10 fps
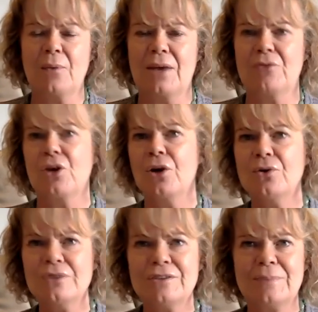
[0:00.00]
We have
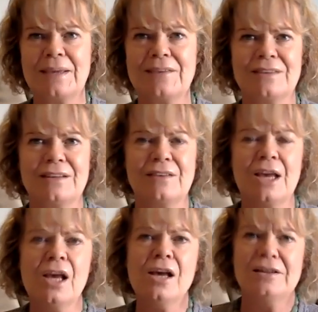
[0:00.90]
cozy spaces,
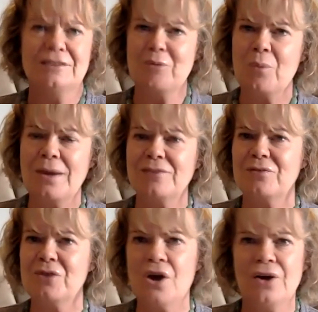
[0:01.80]
different ways
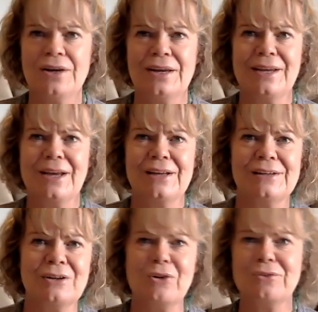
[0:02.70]
of learning,
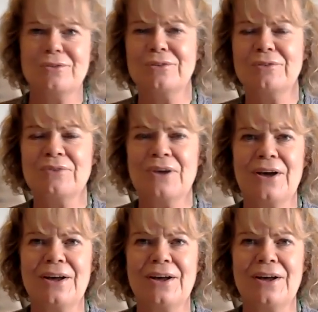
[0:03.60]
and lots of